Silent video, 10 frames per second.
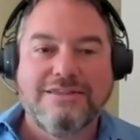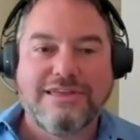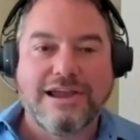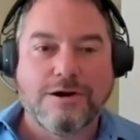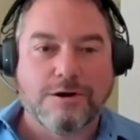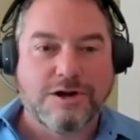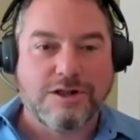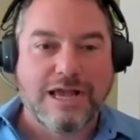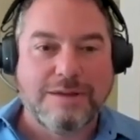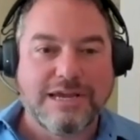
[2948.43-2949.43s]
they are
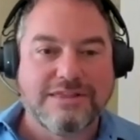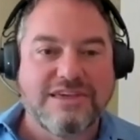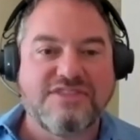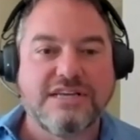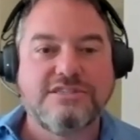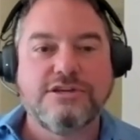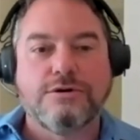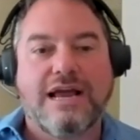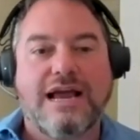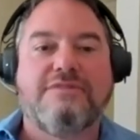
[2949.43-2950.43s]
claiming that they
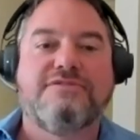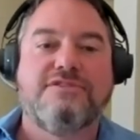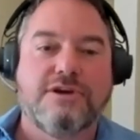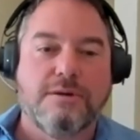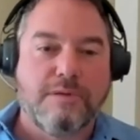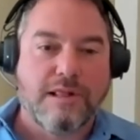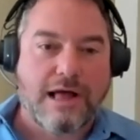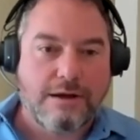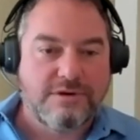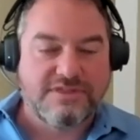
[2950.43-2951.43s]
don't have to
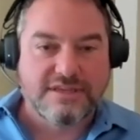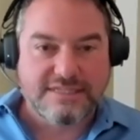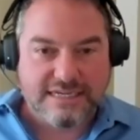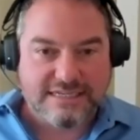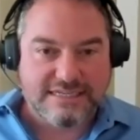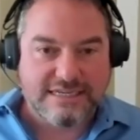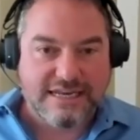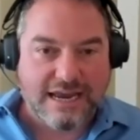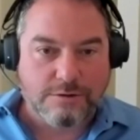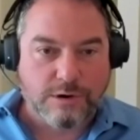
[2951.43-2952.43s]
comply with the
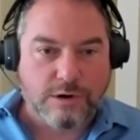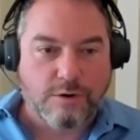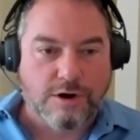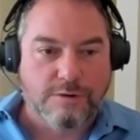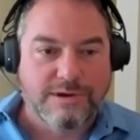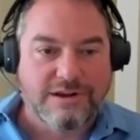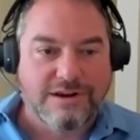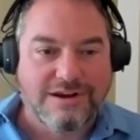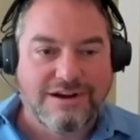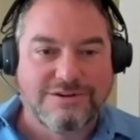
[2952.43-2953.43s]
60-day requirement
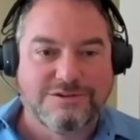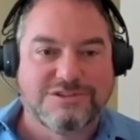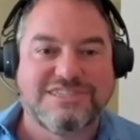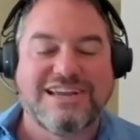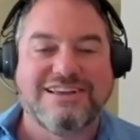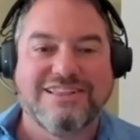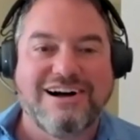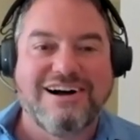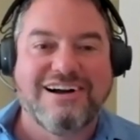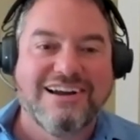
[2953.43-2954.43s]
under state
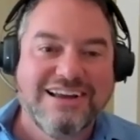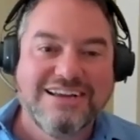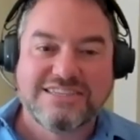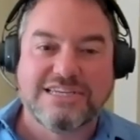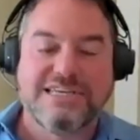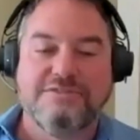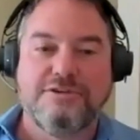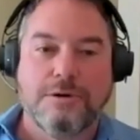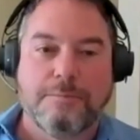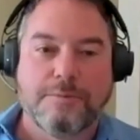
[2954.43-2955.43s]
law to give
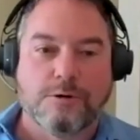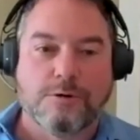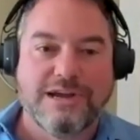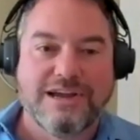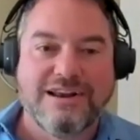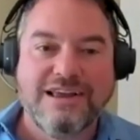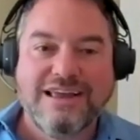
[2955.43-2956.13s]
you a permit.